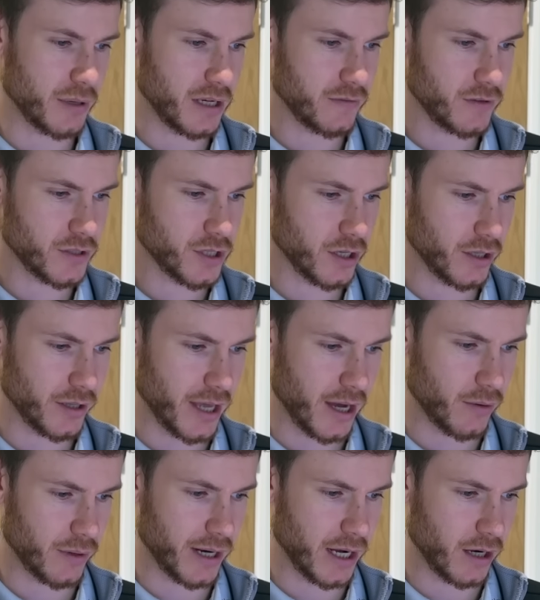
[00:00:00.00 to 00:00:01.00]
if you took
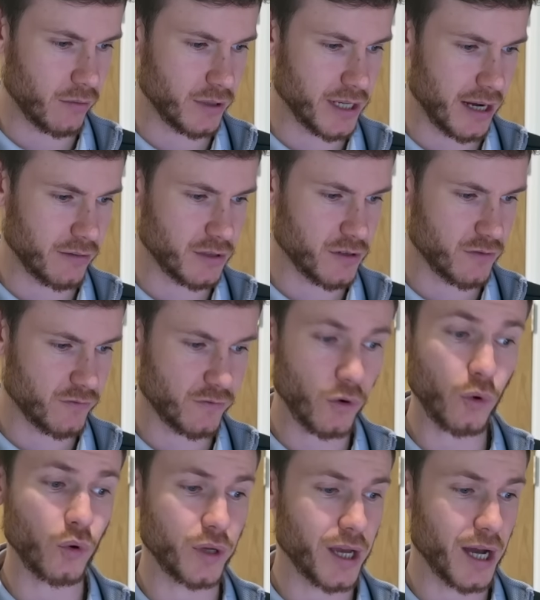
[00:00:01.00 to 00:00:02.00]
that one out, we're down to
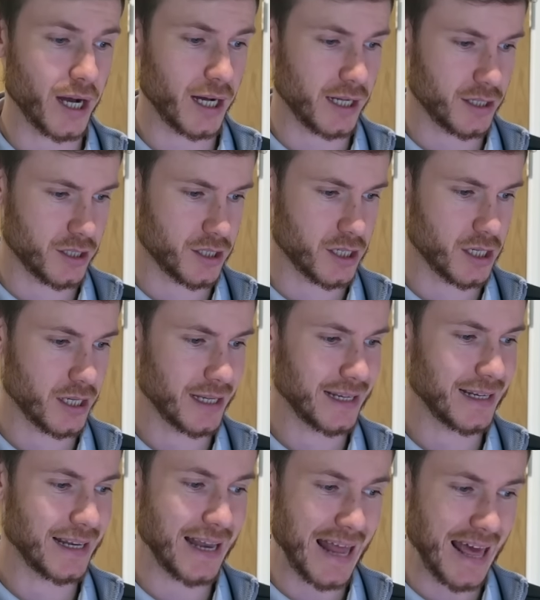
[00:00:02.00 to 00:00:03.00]
4 yards
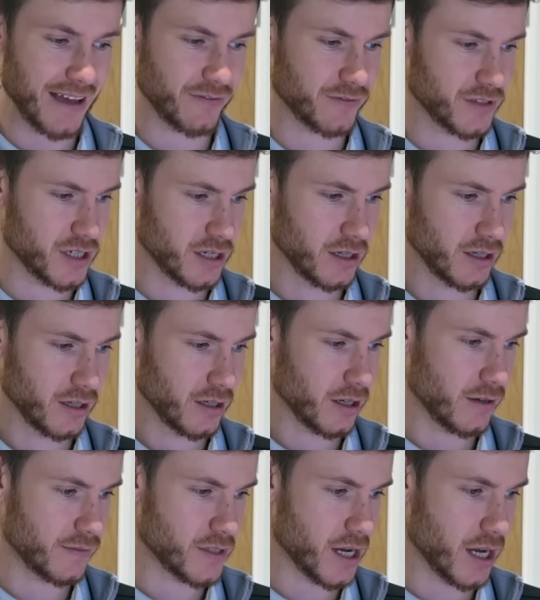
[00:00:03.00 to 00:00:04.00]
left
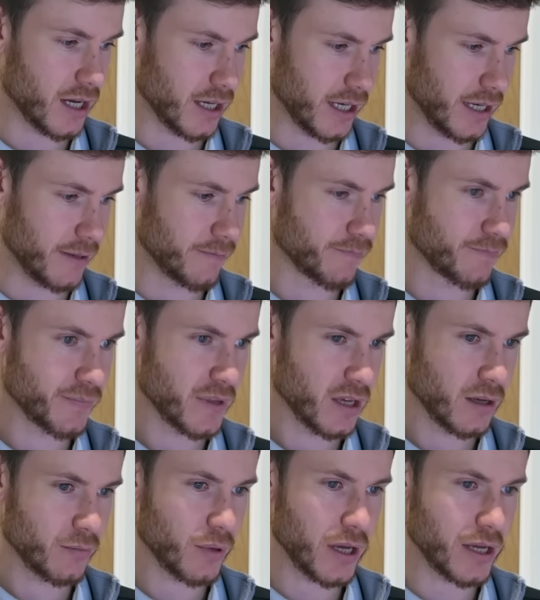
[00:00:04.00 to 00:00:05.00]
of target.
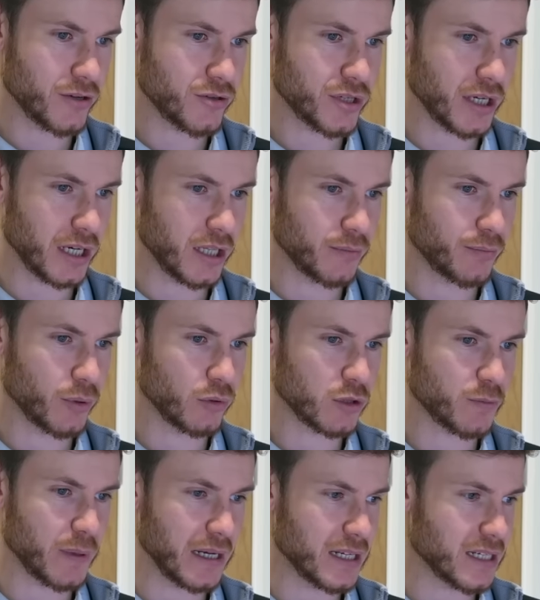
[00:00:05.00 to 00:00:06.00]
But interestingly, the ball
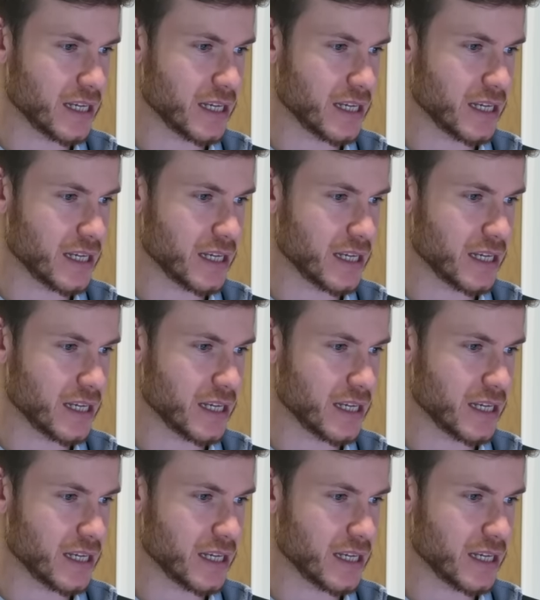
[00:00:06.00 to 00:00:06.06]
speed is